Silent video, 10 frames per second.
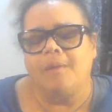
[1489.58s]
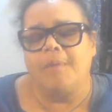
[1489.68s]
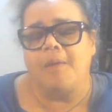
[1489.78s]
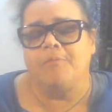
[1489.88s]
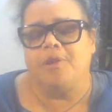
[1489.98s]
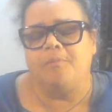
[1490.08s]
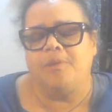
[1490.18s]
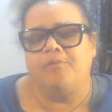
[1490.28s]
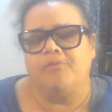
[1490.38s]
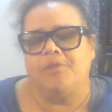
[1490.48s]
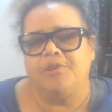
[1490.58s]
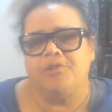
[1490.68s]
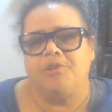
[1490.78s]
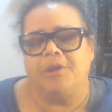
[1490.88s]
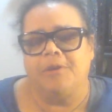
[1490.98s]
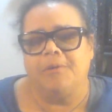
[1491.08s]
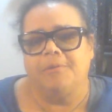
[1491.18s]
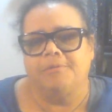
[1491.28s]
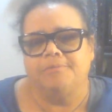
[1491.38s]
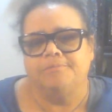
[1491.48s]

I'm I'm gonna be finished here